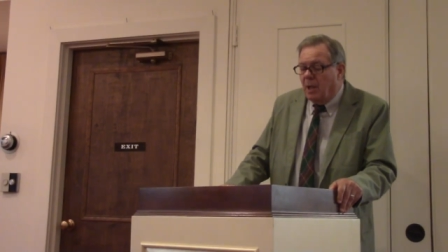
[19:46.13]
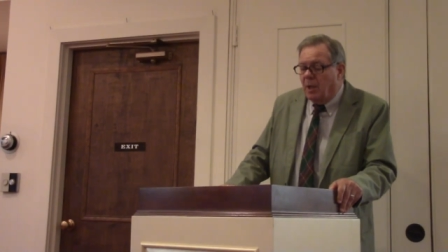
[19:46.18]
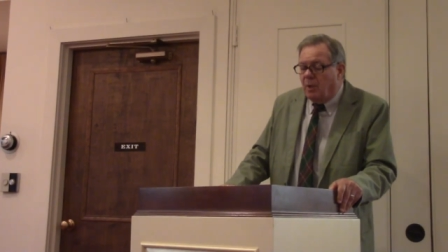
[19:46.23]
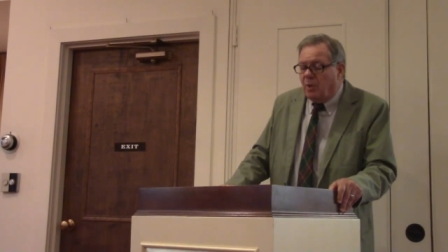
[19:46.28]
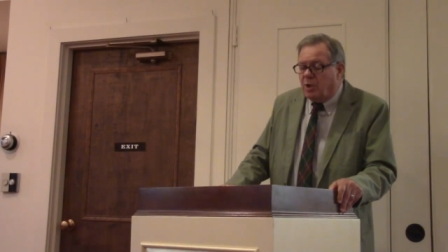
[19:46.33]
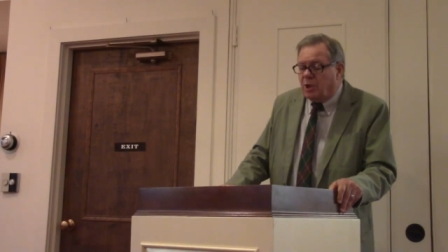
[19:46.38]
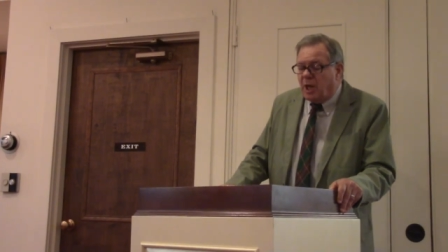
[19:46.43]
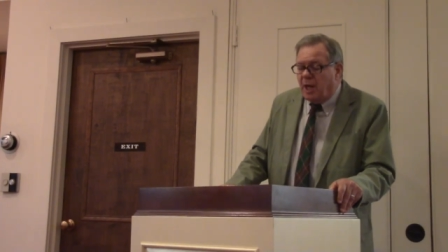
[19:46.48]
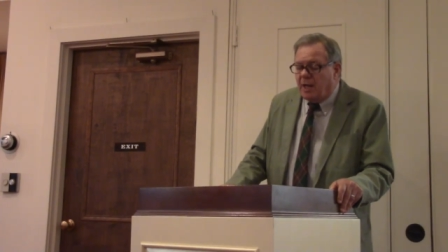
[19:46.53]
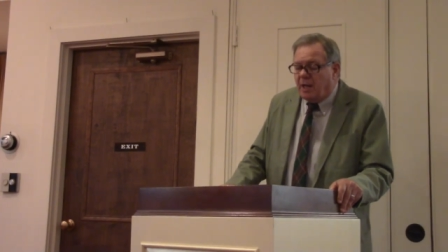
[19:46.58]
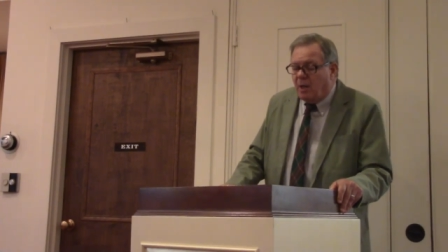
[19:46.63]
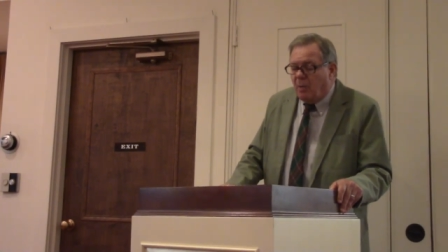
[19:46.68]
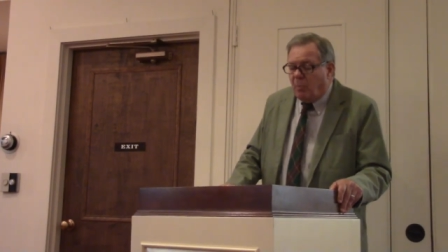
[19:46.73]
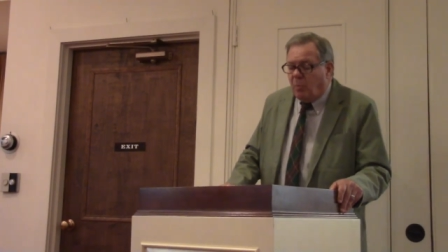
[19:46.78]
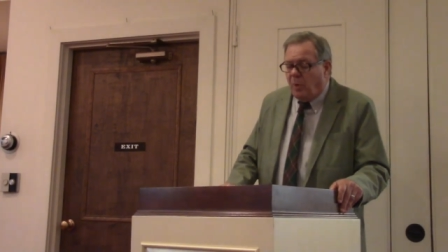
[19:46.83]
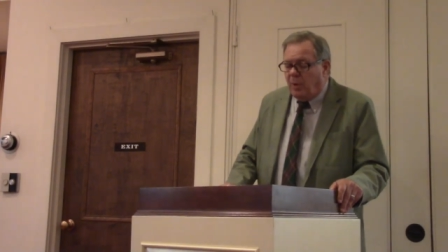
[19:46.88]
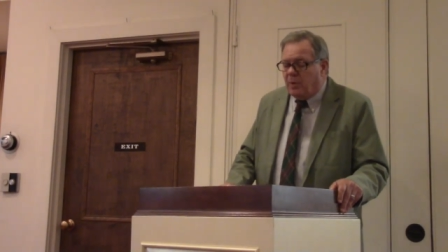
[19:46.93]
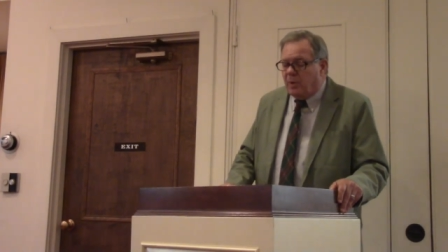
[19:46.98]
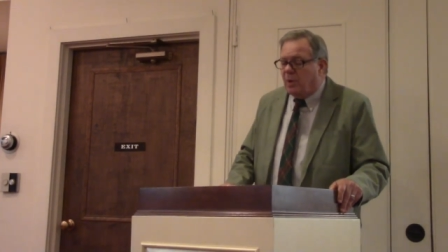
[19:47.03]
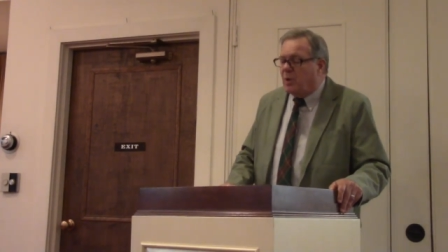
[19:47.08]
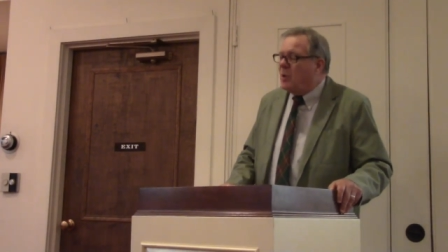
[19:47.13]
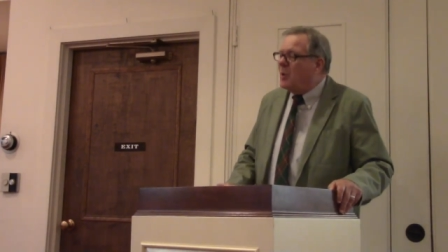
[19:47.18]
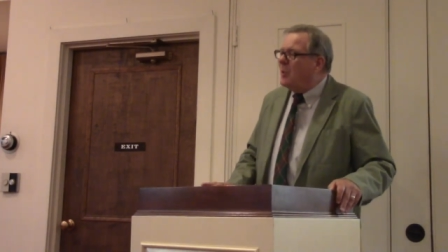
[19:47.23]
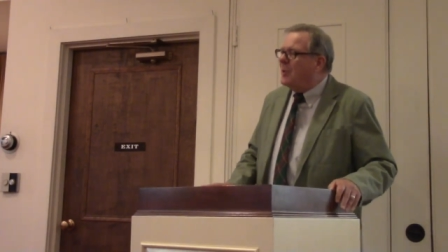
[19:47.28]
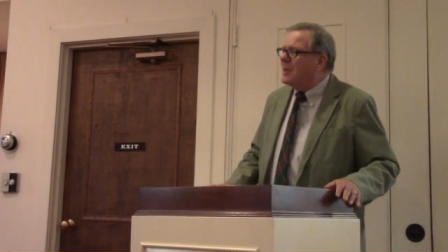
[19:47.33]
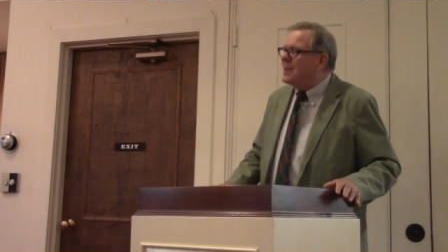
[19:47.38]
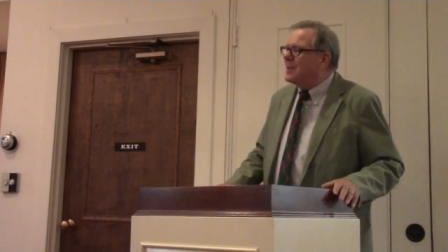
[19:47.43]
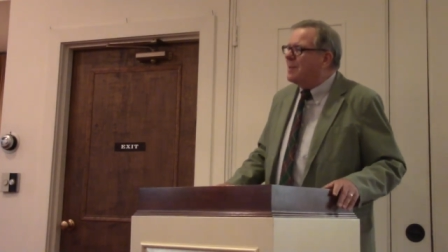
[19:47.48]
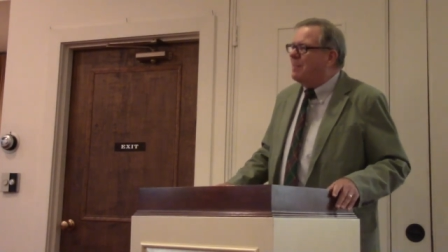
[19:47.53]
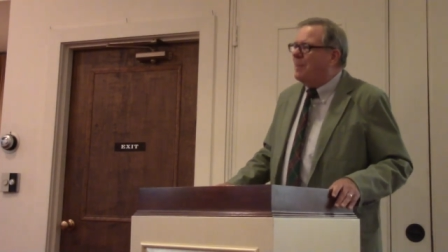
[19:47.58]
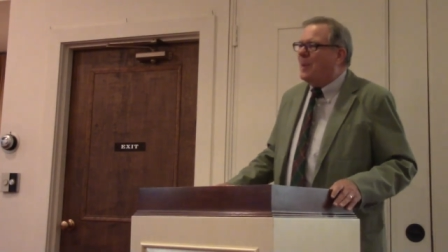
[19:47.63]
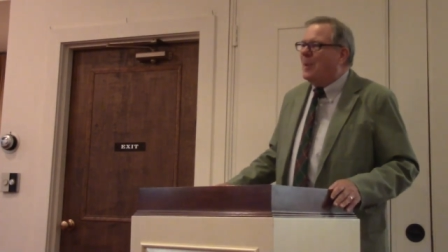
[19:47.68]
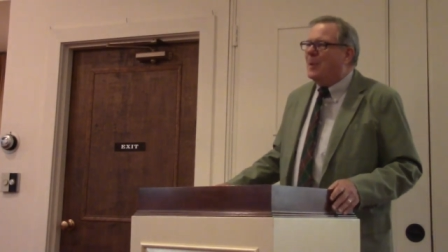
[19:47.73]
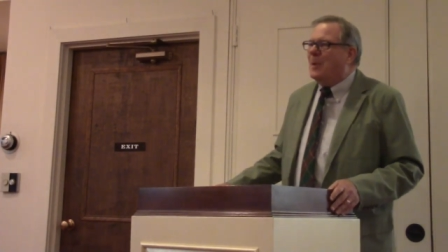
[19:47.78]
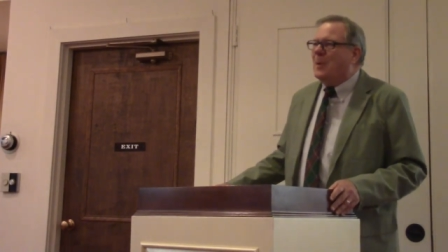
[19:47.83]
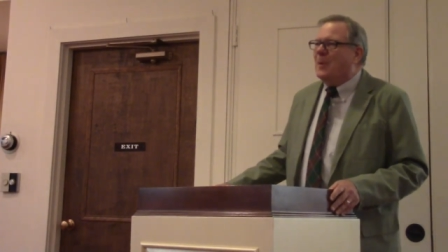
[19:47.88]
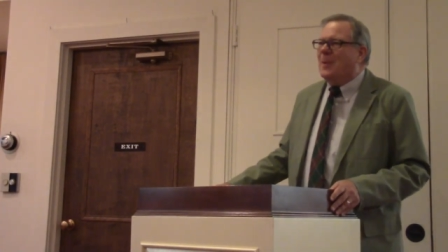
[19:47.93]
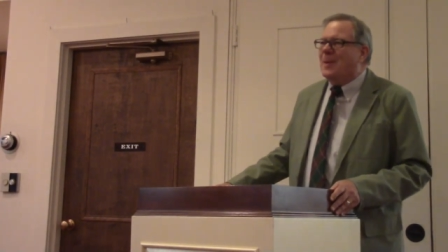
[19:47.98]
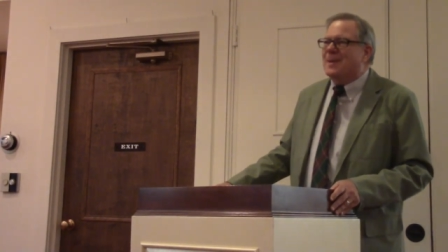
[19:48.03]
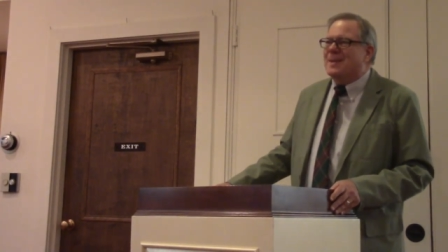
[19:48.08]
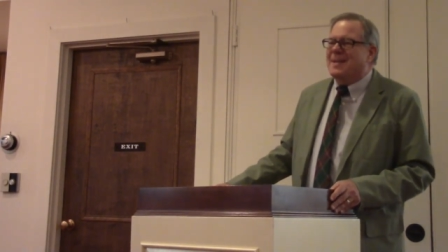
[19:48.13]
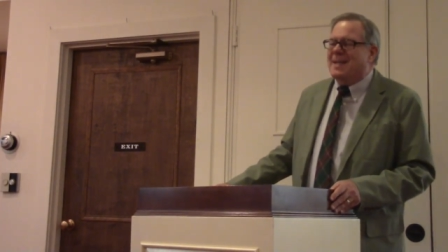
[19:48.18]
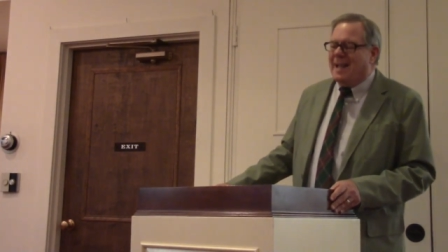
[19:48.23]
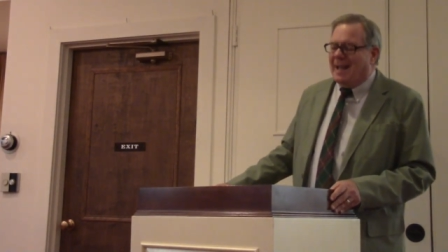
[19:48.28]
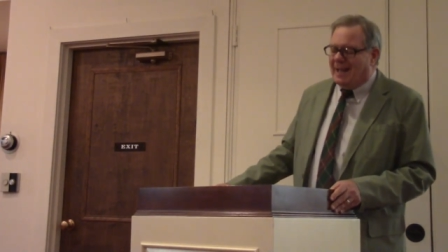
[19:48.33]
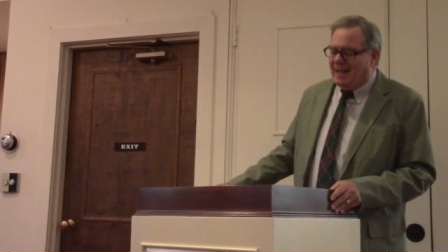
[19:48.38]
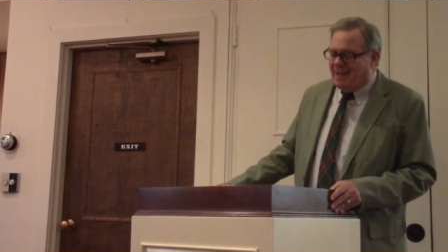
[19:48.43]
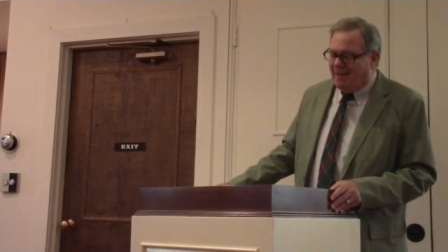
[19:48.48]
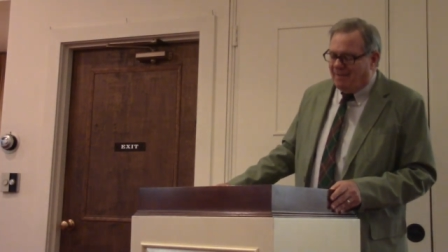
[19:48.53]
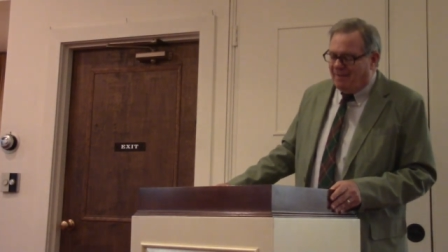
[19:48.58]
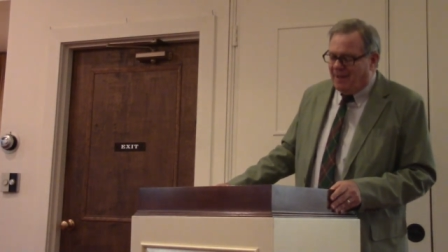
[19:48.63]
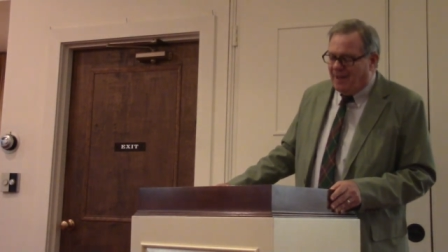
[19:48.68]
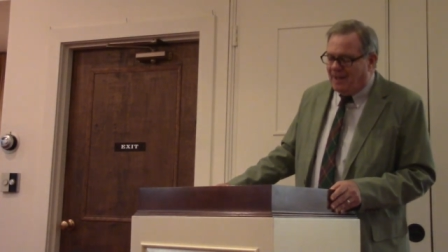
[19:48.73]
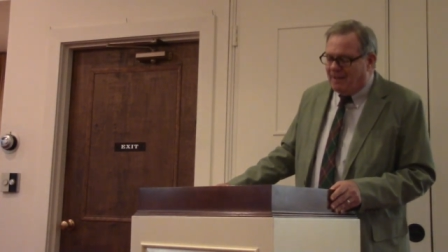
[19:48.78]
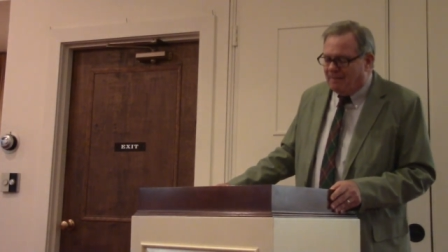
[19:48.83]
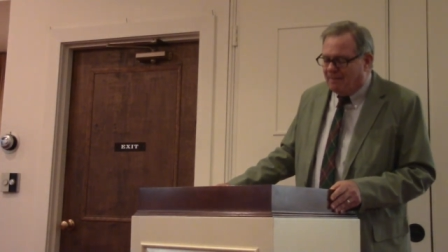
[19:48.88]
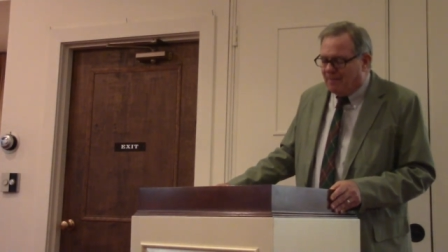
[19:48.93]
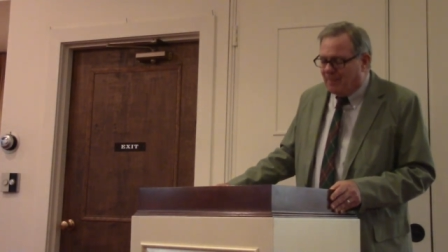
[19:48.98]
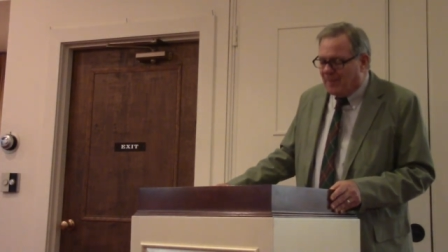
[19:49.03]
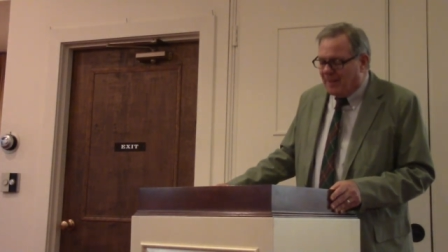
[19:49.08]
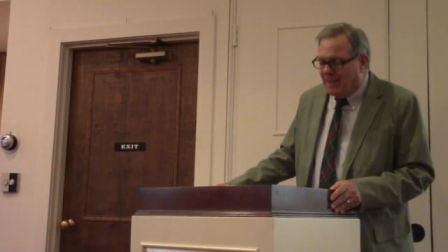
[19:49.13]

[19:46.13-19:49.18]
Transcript: You know, Jacob wondered who his opponent was that evening.